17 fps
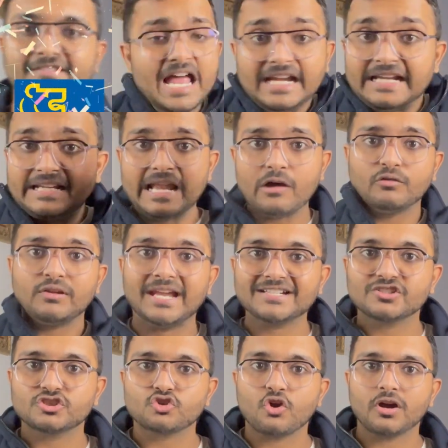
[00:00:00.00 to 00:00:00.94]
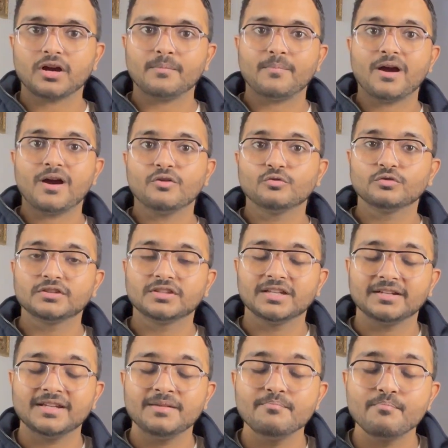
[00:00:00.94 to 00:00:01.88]
Now let's talk about
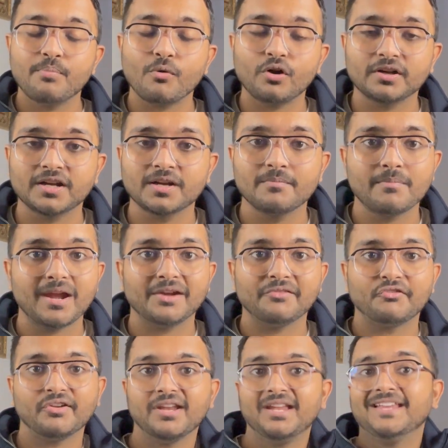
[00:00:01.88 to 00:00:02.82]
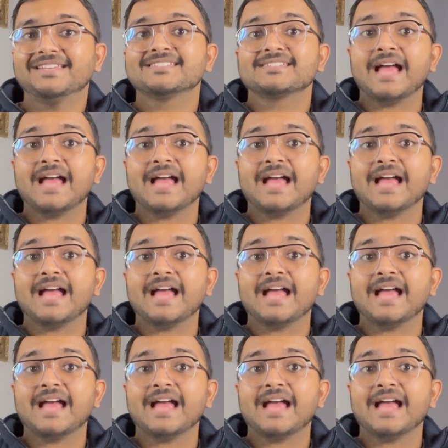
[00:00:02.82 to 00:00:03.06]
the important metrics